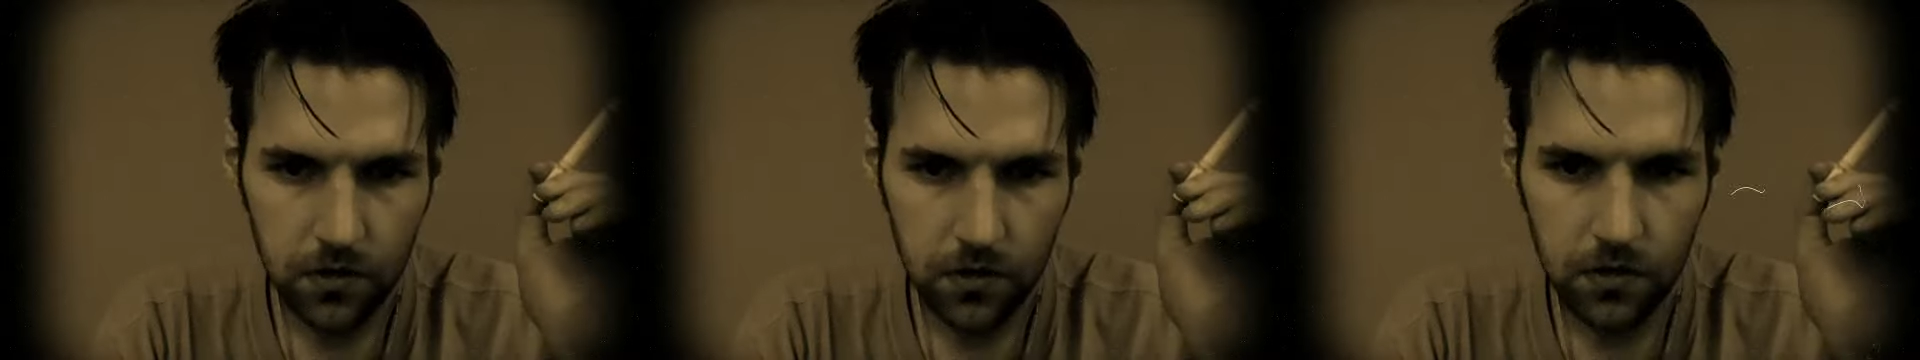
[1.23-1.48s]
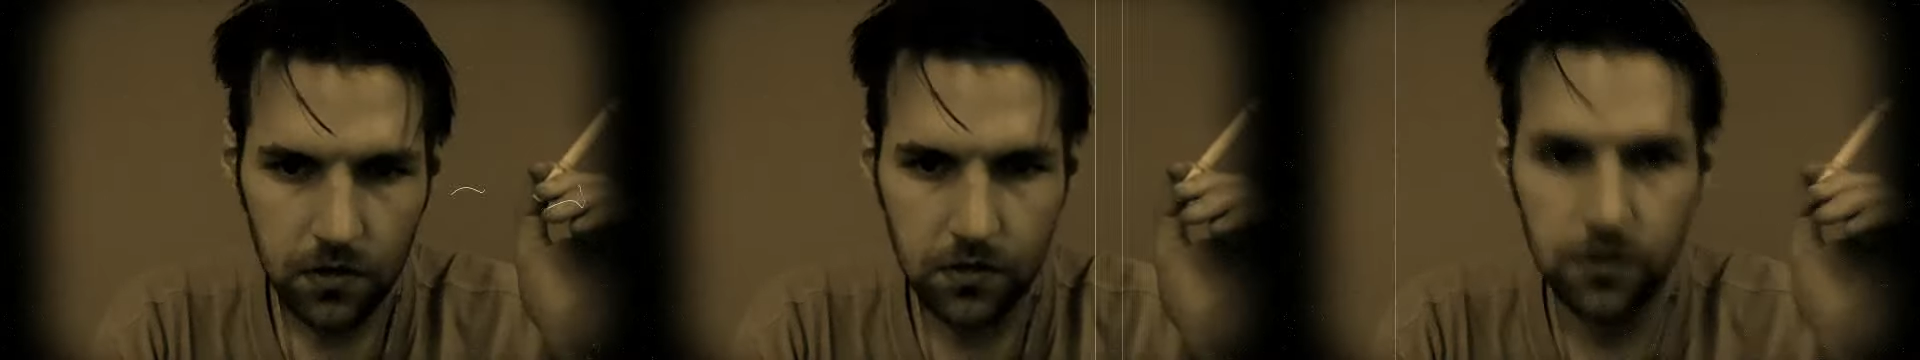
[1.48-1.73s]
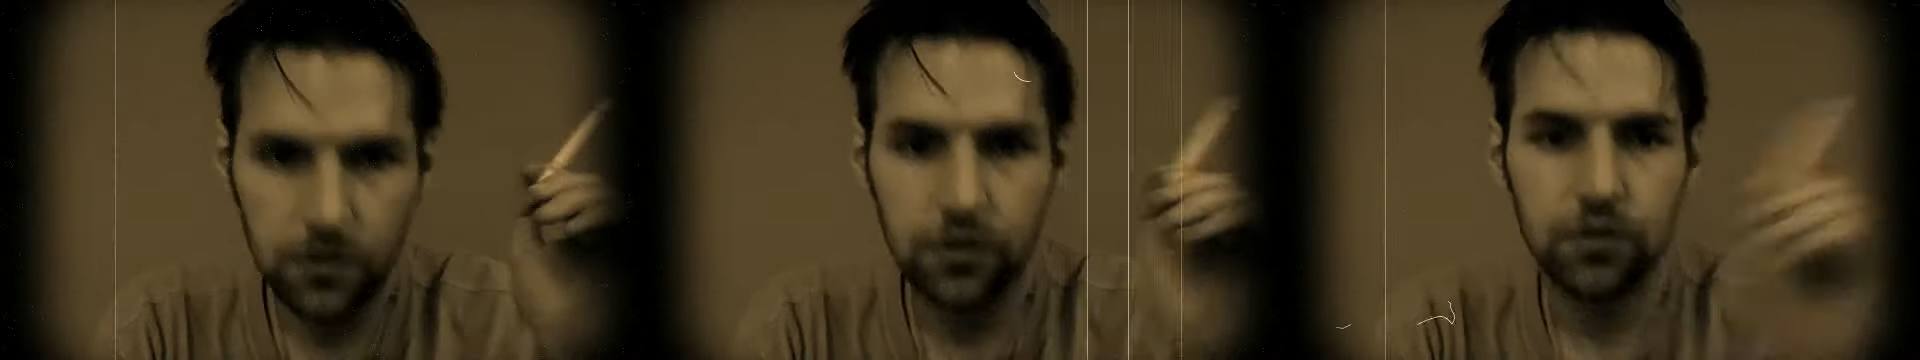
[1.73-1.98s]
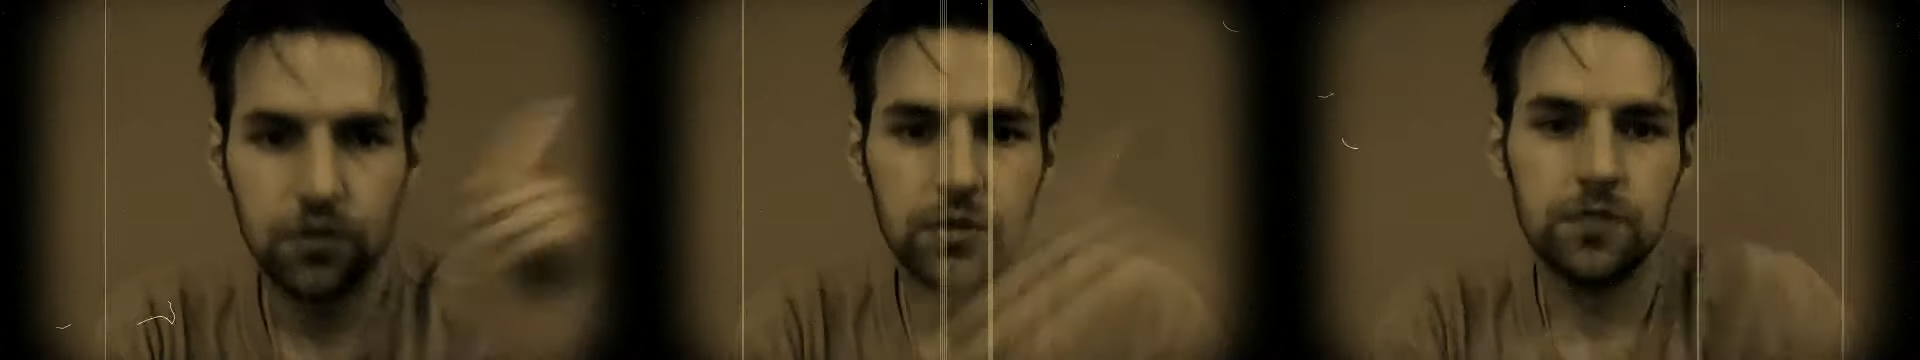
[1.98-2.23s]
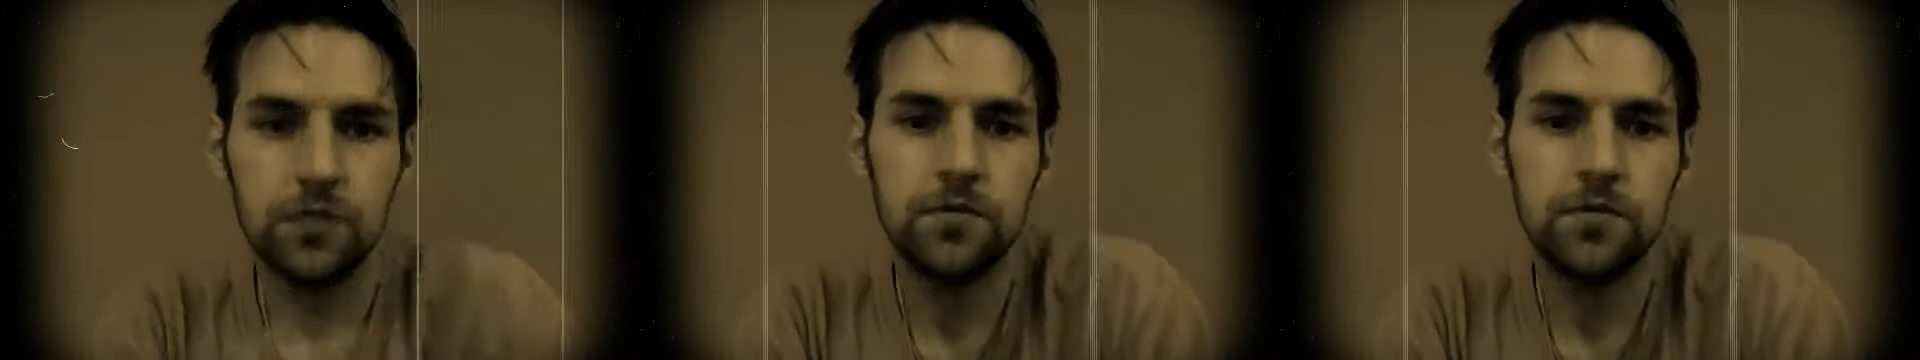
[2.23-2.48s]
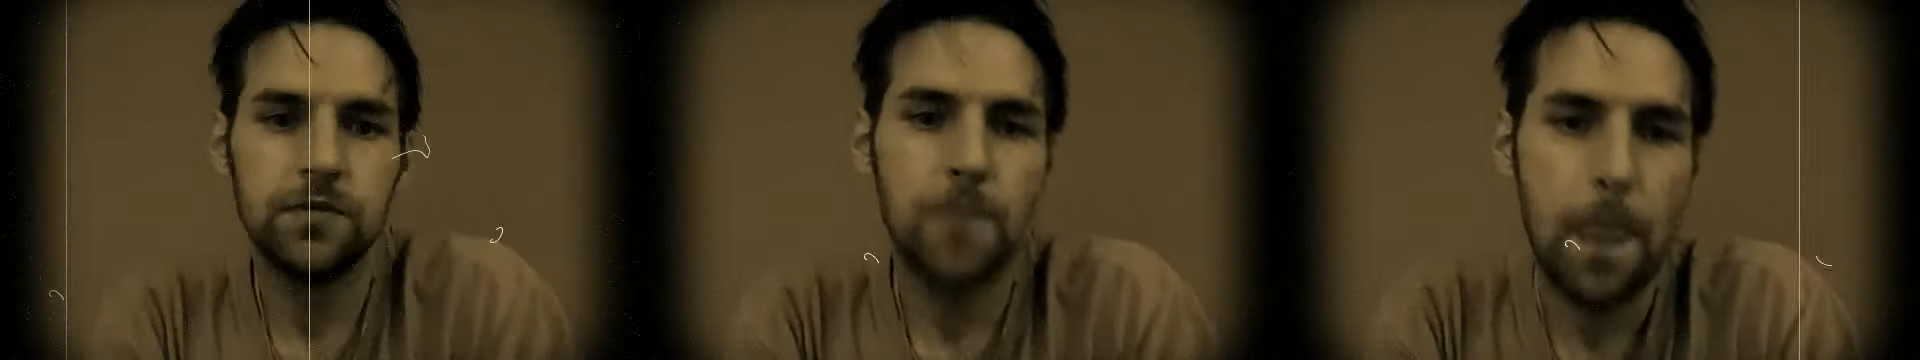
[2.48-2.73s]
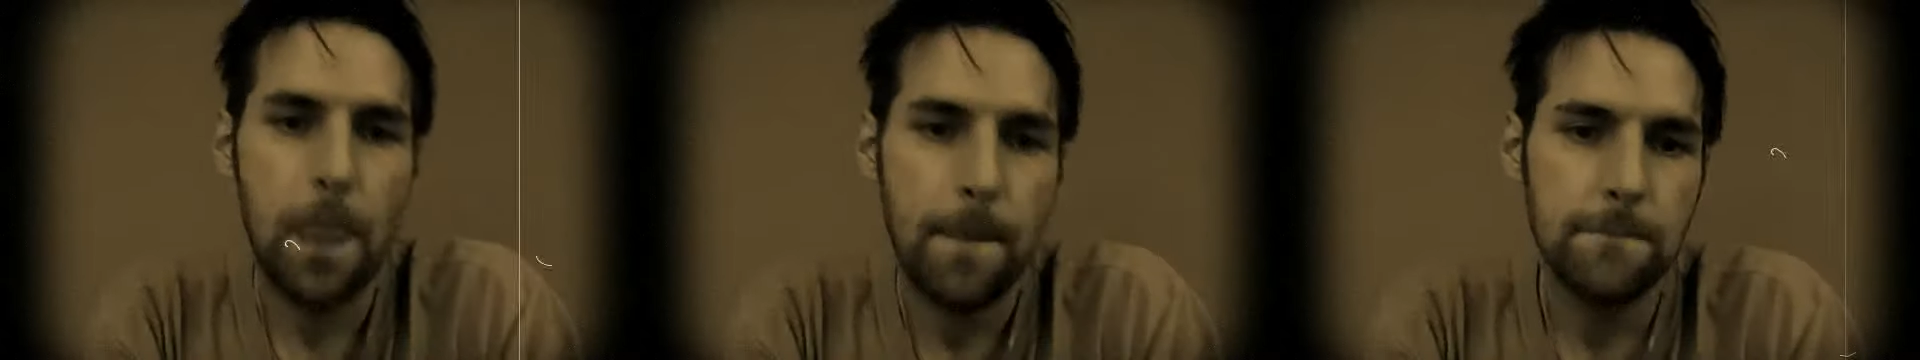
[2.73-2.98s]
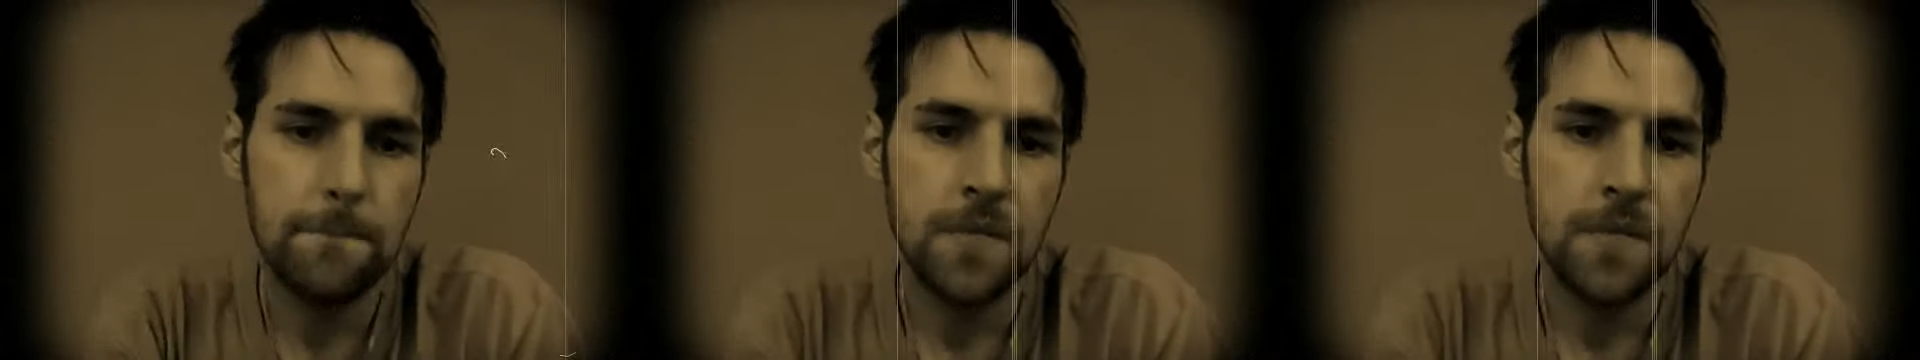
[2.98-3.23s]
This is Yusef.
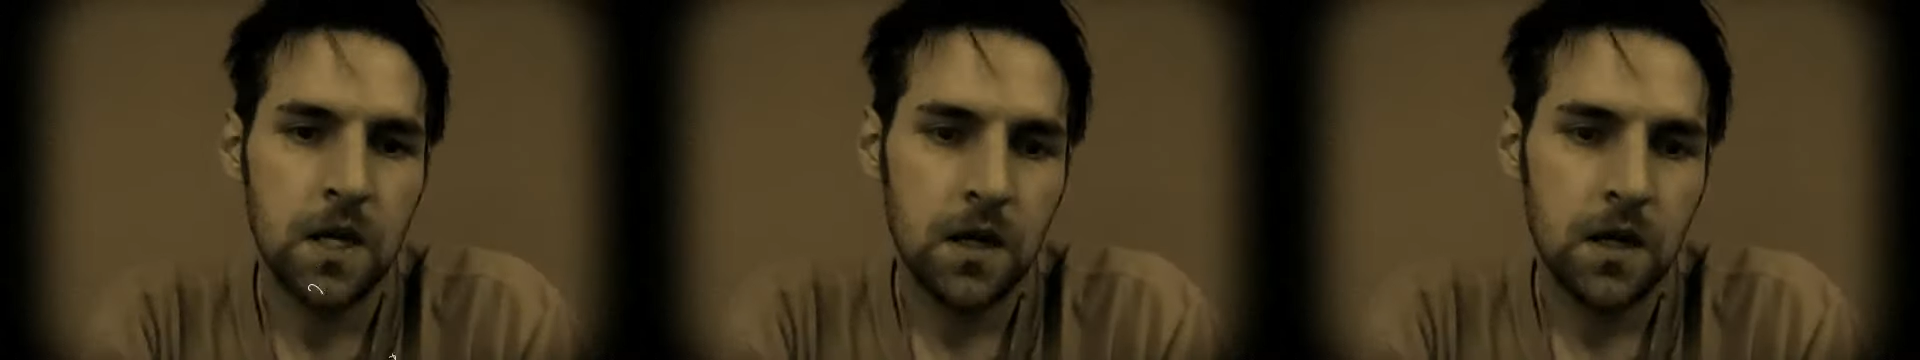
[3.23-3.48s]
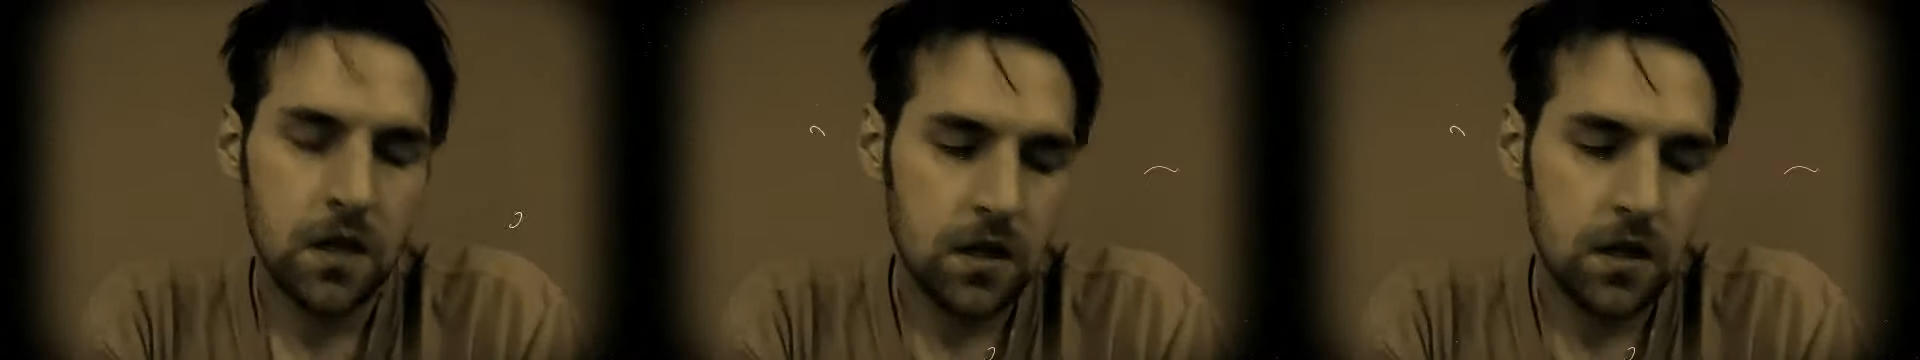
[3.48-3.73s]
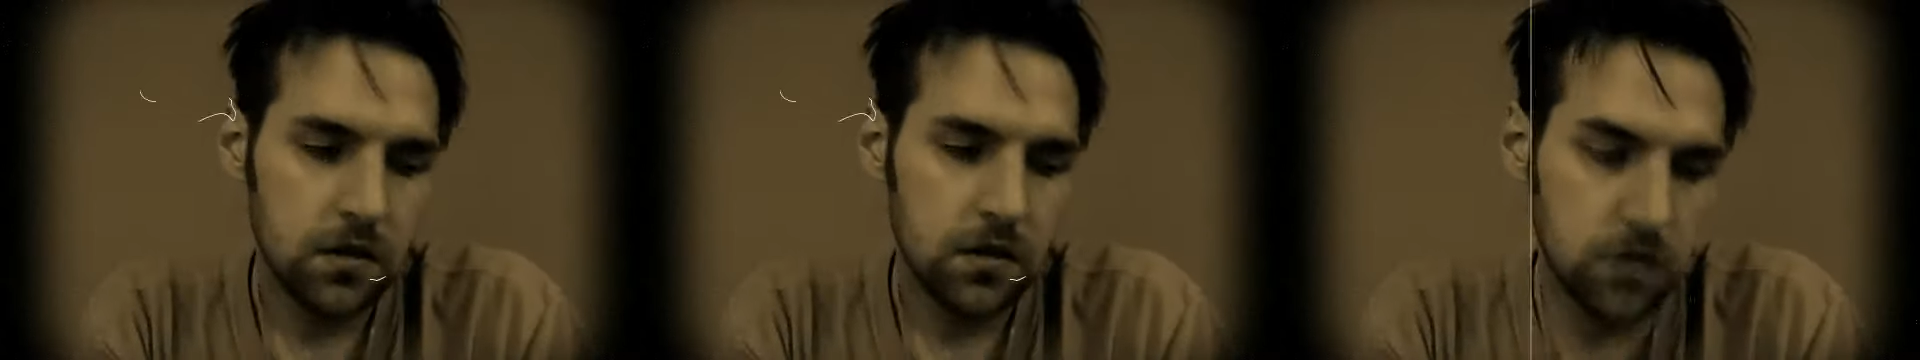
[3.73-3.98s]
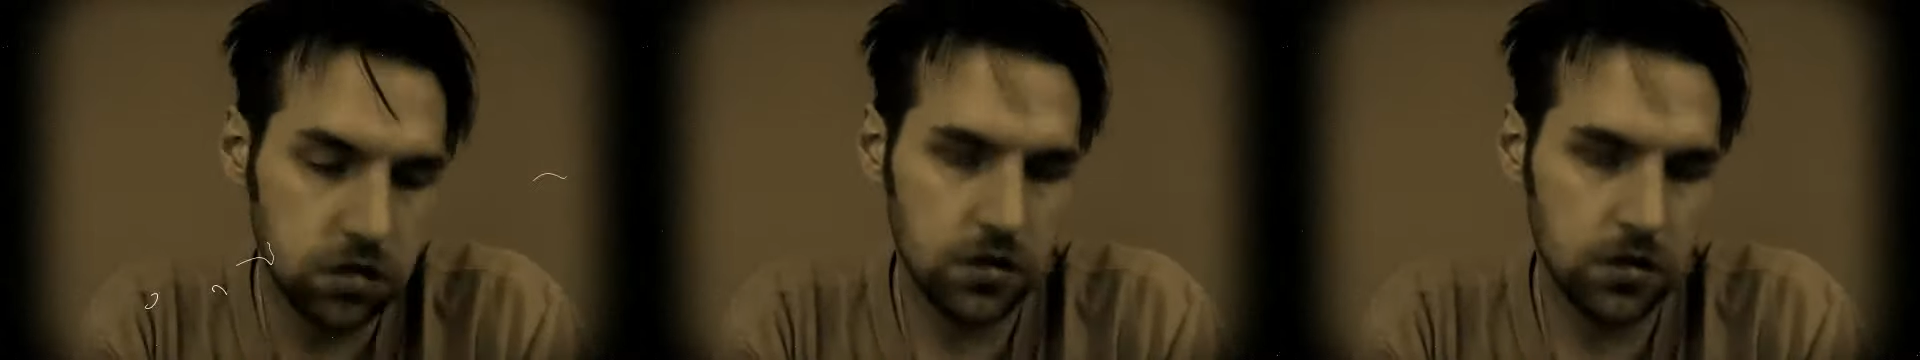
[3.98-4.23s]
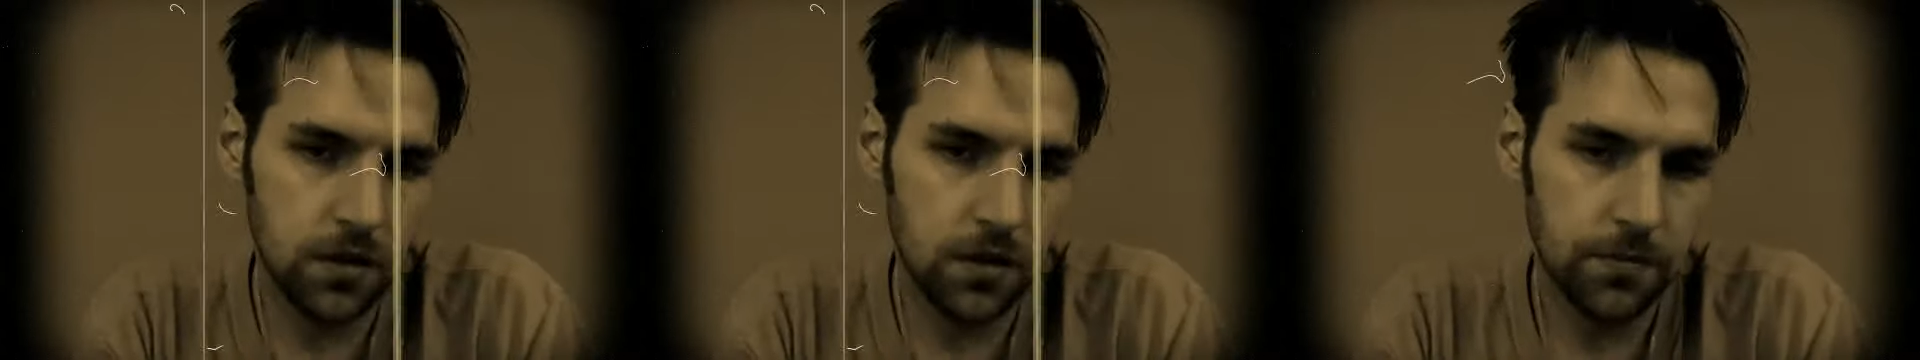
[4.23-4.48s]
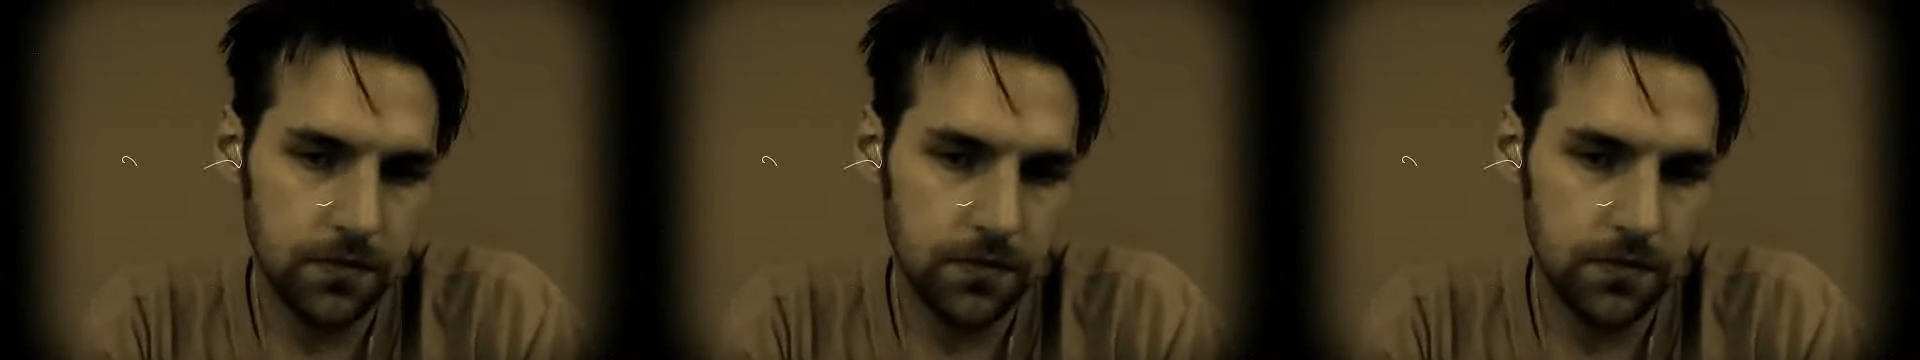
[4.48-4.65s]
I'm